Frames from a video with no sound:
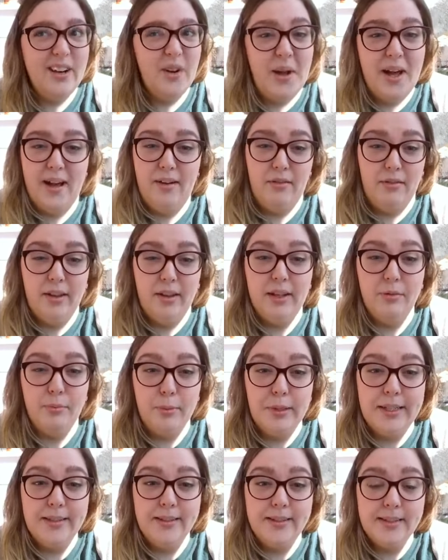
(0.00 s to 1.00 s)
I don't have a
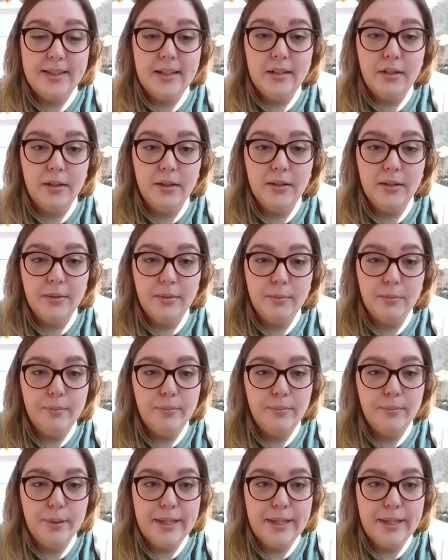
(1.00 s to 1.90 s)
lot of plants that are